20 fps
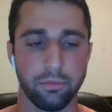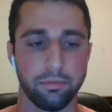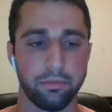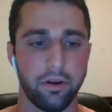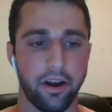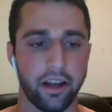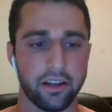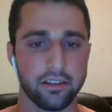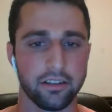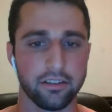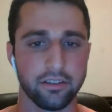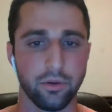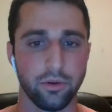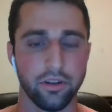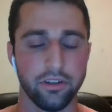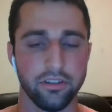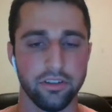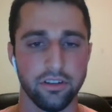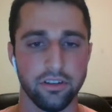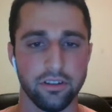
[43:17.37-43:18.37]
practice
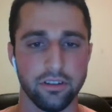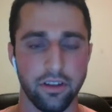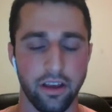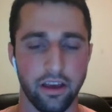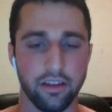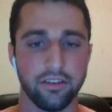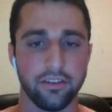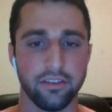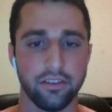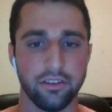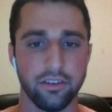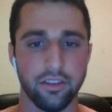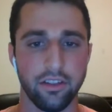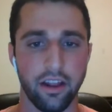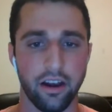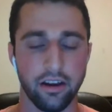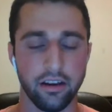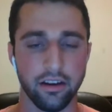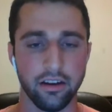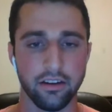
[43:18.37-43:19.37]
quiz test
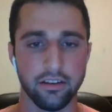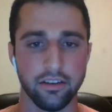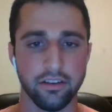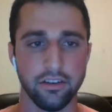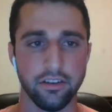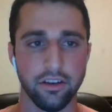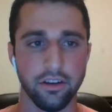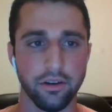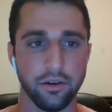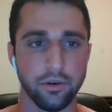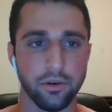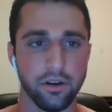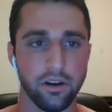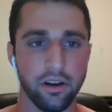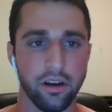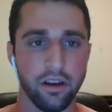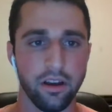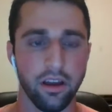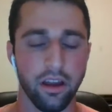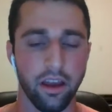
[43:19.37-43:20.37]
that I needed to do,
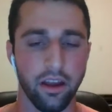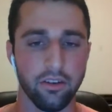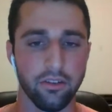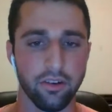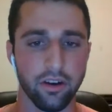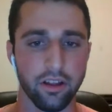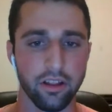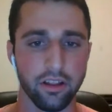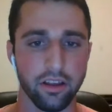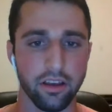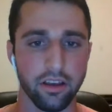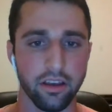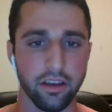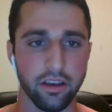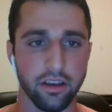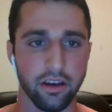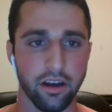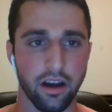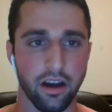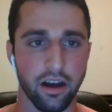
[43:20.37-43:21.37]
and
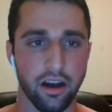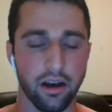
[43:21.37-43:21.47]
really